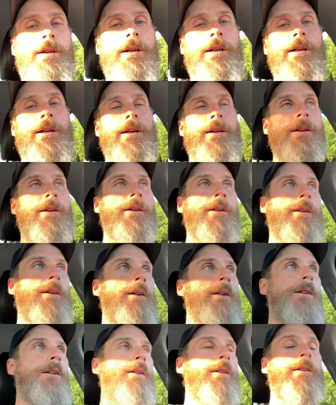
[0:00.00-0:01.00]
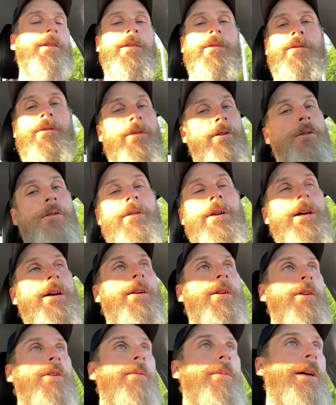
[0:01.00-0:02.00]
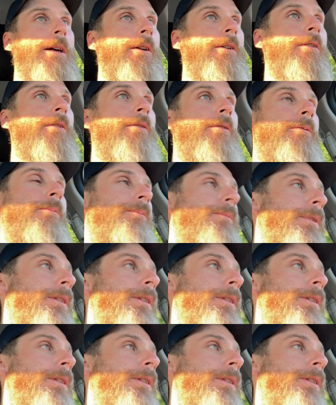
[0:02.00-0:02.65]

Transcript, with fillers: I uh, turn around and go back home